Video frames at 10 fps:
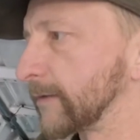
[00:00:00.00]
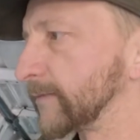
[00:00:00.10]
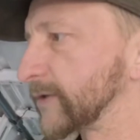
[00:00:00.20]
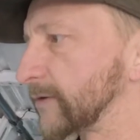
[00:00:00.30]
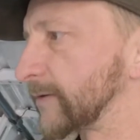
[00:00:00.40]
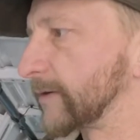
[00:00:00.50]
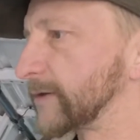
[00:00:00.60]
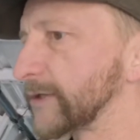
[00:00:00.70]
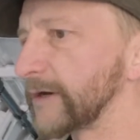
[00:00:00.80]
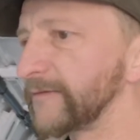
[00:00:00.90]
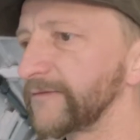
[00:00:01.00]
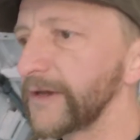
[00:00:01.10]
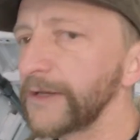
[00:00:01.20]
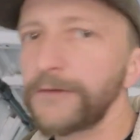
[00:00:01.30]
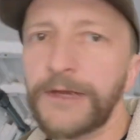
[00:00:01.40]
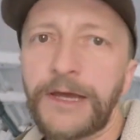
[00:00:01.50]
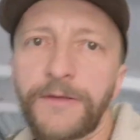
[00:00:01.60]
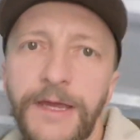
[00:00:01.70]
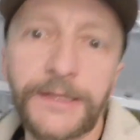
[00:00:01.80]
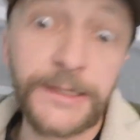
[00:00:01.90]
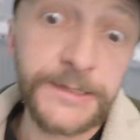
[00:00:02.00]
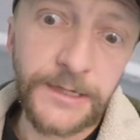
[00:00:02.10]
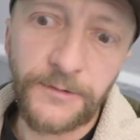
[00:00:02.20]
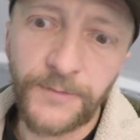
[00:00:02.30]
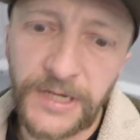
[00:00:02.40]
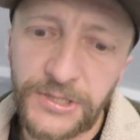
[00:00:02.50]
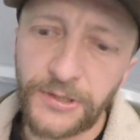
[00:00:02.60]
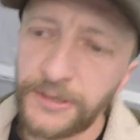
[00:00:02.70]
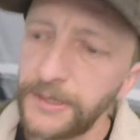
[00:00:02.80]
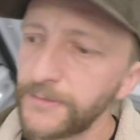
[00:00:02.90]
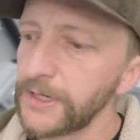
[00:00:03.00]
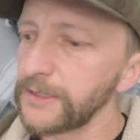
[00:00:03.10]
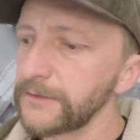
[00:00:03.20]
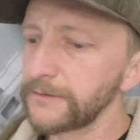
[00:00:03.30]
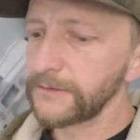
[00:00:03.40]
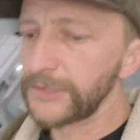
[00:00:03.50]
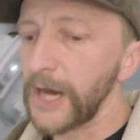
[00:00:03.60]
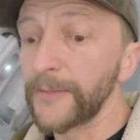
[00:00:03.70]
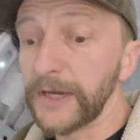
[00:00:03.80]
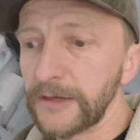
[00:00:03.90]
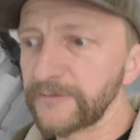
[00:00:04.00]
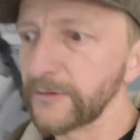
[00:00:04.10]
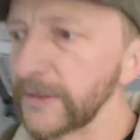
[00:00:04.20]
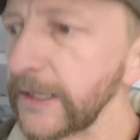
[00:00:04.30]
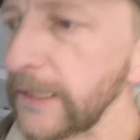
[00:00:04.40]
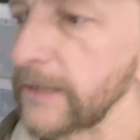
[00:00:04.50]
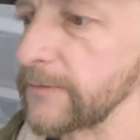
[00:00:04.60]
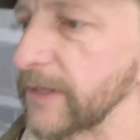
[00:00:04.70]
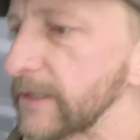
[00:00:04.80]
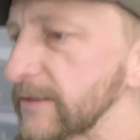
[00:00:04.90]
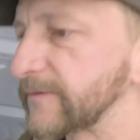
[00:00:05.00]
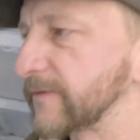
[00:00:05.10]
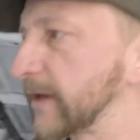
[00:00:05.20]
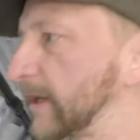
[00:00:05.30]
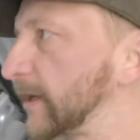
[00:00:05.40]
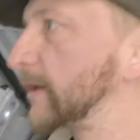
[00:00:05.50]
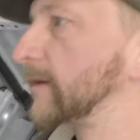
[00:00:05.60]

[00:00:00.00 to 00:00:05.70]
So I'm going to try and find out how that leaks out and make sure that I'm not stopping it from leaking out, because if any